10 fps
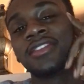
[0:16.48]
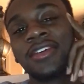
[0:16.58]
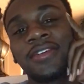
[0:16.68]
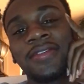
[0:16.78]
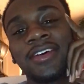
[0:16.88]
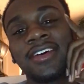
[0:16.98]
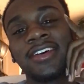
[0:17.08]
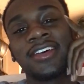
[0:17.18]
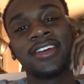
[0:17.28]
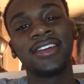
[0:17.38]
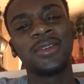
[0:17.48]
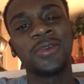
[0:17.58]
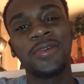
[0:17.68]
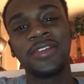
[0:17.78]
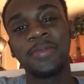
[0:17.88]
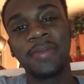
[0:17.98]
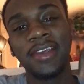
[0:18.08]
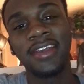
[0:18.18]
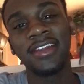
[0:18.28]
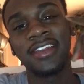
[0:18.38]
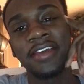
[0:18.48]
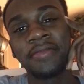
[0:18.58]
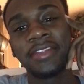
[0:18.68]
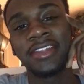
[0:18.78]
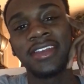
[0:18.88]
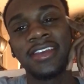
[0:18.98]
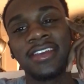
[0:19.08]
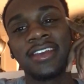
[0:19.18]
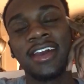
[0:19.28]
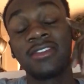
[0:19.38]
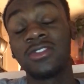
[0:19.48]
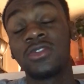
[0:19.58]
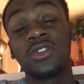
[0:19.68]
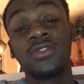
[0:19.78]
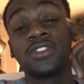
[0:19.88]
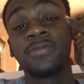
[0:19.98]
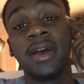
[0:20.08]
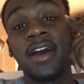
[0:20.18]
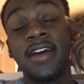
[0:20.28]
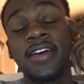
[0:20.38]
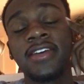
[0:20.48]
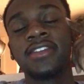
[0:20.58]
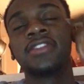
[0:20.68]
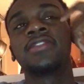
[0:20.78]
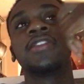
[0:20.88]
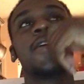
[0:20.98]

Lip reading: going to bed and everything. I was just closing my eyes.